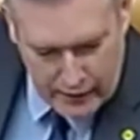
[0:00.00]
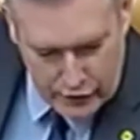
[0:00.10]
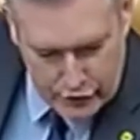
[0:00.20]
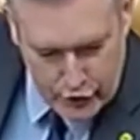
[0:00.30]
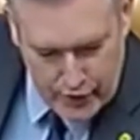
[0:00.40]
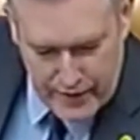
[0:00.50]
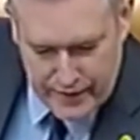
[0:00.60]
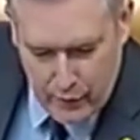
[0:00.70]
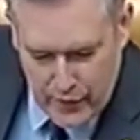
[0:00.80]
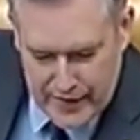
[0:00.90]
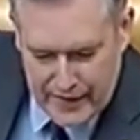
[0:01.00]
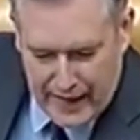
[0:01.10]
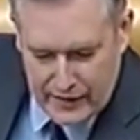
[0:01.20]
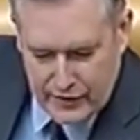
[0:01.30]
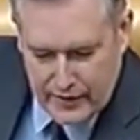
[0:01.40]
ensuring that we can
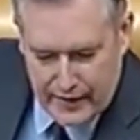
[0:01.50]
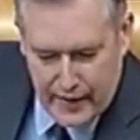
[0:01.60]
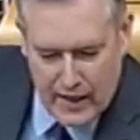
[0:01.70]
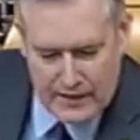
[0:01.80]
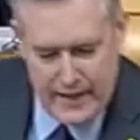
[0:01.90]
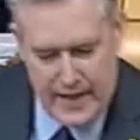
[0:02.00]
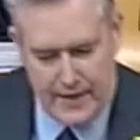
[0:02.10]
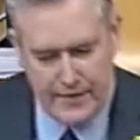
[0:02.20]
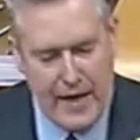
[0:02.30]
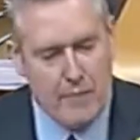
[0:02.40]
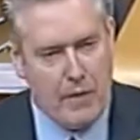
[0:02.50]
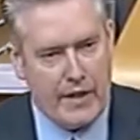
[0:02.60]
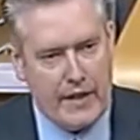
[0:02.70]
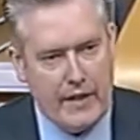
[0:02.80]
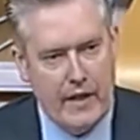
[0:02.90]
actually take that
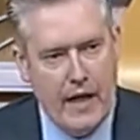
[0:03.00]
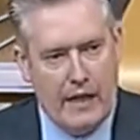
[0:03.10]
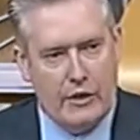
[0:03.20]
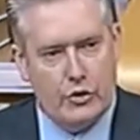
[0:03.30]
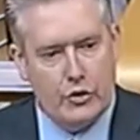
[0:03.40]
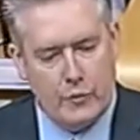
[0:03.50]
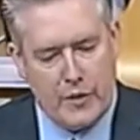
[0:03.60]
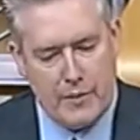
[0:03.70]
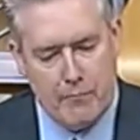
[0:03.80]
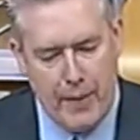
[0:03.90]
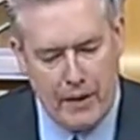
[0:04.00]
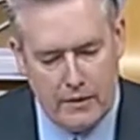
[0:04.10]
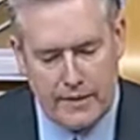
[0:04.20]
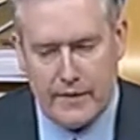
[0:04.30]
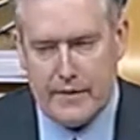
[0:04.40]
money and ensure that we can
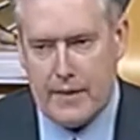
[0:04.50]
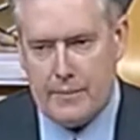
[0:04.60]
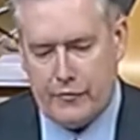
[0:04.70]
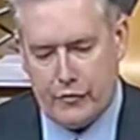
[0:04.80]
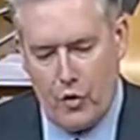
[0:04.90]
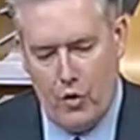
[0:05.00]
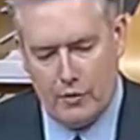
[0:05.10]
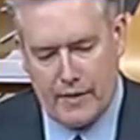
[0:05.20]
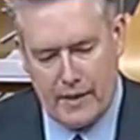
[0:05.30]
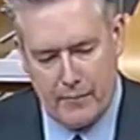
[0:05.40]
build the type of Scotland,